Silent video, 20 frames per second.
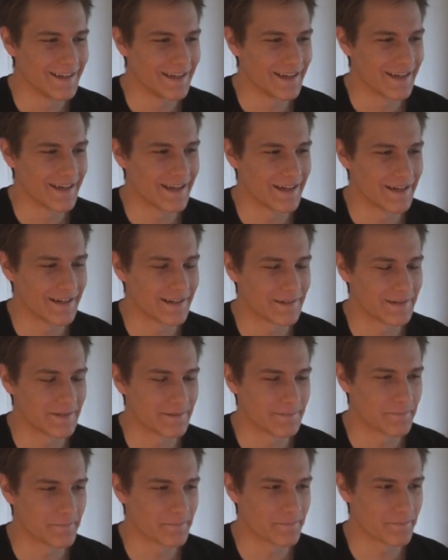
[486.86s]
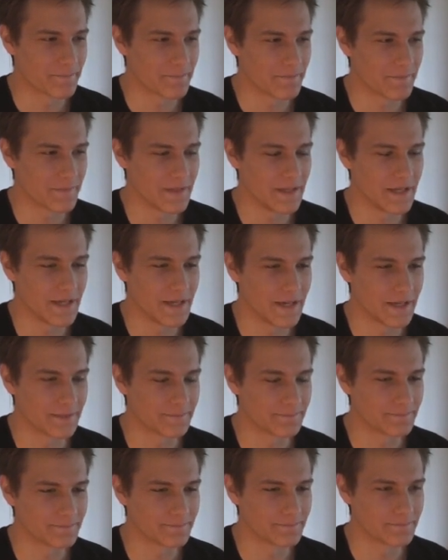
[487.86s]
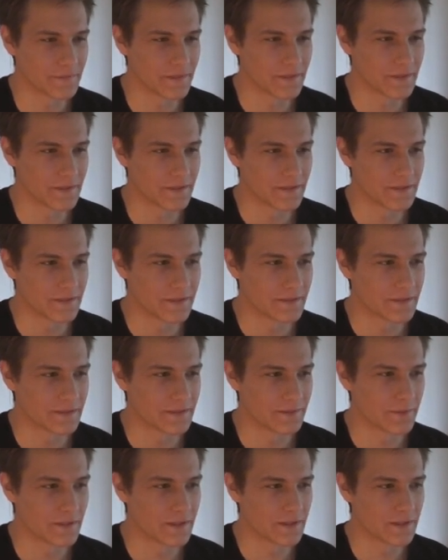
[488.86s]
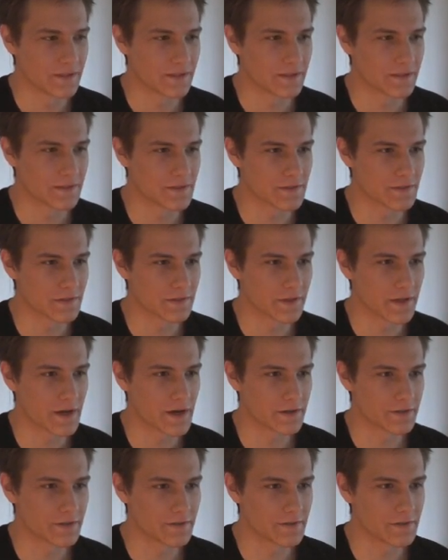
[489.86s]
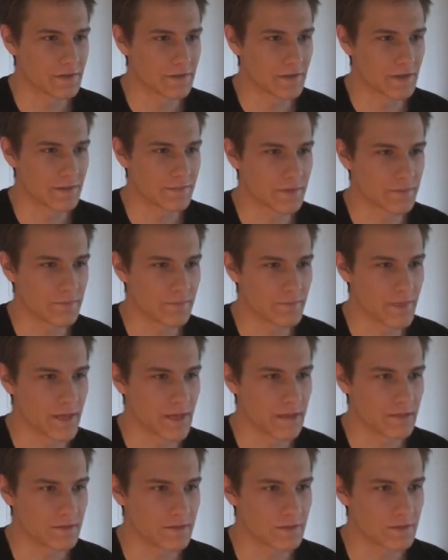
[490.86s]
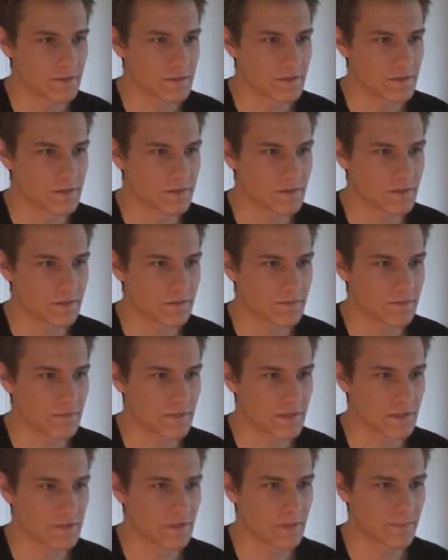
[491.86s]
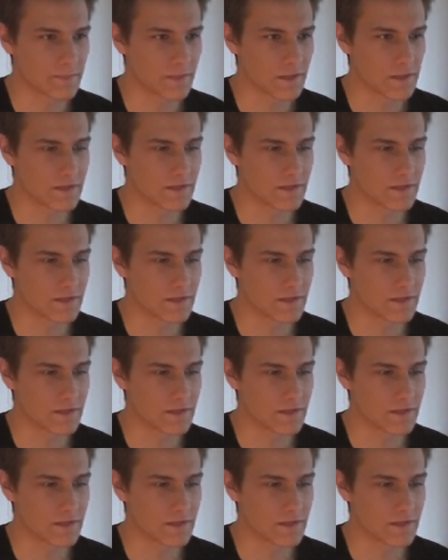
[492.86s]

yeah. Yeah. Well, since all the characters in this game are male, it's except